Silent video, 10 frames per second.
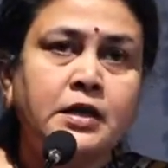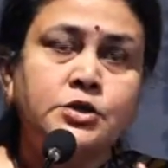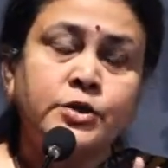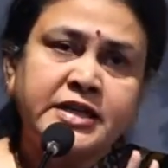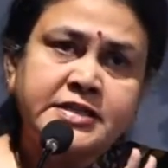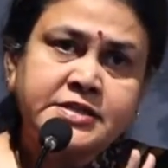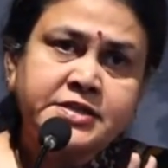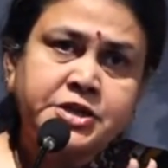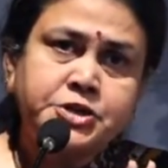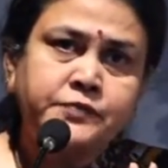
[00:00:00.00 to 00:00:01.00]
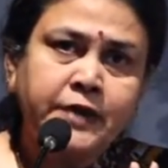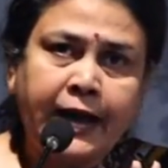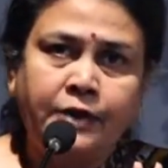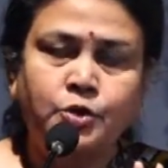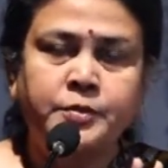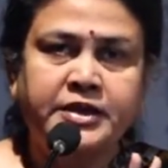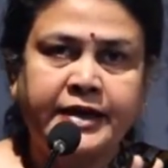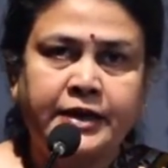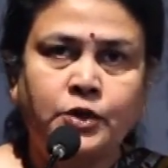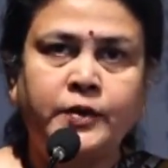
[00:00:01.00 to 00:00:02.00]
So registration will have to be
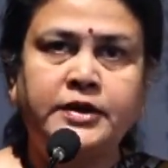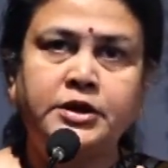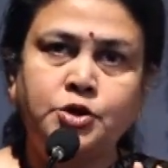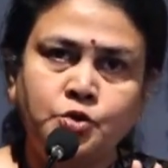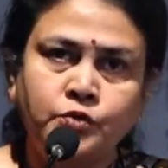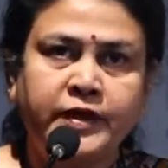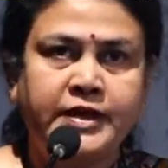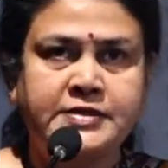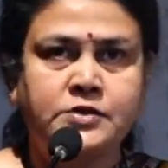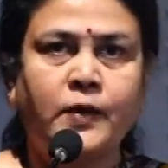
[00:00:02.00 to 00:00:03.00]
dealt with in two ways.